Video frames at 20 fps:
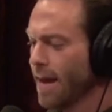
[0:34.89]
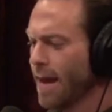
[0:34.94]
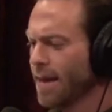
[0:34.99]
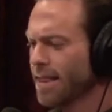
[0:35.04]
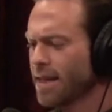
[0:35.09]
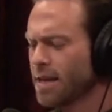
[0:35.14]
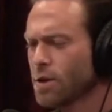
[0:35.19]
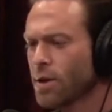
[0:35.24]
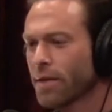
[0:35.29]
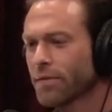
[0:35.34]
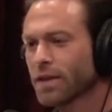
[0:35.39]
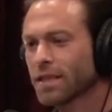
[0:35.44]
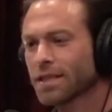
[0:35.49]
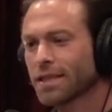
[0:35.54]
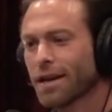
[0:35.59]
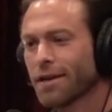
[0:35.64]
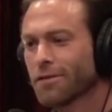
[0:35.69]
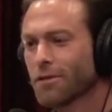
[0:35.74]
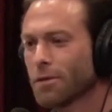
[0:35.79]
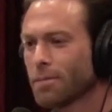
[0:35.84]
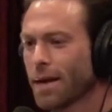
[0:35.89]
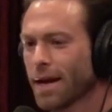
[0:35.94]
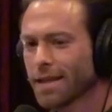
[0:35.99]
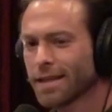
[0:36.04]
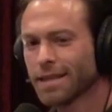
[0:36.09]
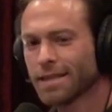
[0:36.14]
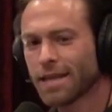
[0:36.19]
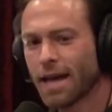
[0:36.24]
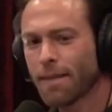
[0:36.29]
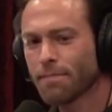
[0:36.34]
And then you have the site of
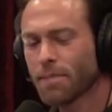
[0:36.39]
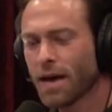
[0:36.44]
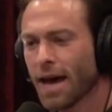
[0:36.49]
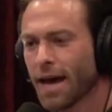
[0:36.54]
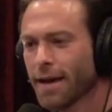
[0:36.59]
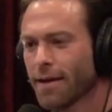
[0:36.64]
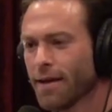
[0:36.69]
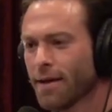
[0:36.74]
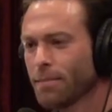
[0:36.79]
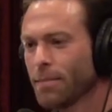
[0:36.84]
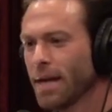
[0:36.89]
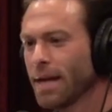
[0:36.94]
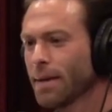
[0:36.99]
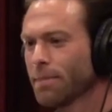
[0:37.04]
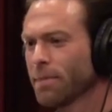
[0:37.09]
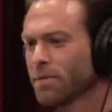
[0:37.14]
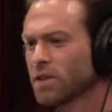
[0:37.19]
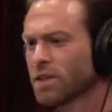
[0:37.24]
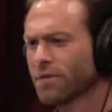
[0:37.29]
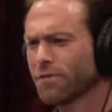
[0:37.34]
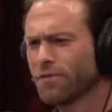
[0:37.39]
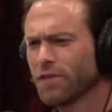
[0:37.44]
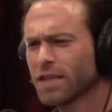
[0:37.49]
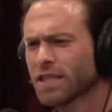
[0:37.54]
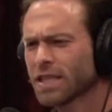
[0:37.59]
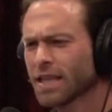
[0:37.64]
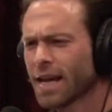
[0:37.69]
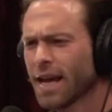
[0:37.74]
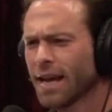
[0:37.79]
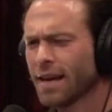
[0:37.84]
Gobekli Tepe, made up of
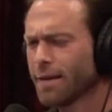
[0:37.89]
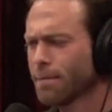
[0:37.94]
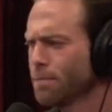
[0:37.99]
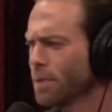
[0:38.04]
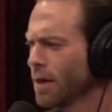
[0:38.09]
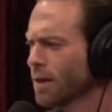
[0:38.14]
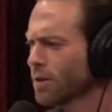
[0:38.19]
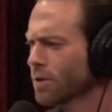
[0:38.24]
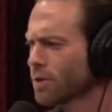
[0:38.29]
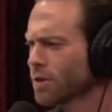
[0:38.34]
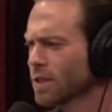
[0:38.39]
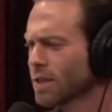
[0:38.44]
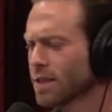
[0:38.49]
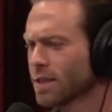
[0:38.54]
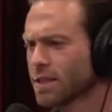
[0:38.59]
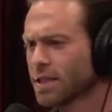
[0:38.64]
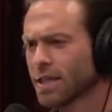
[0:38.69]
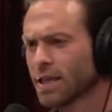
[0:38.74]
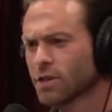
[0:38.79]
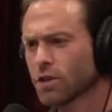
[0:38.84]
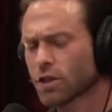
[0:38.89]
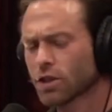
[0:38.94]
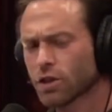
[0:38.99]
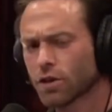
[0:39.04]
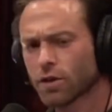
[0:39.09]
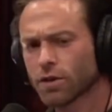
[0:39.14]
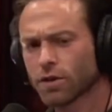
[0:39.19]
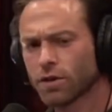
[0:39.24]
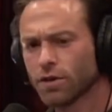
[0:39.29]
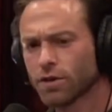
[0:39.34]
sophisticated pillars and concentric
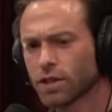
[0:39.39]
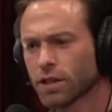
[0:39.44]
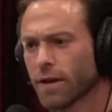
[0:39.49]
circles.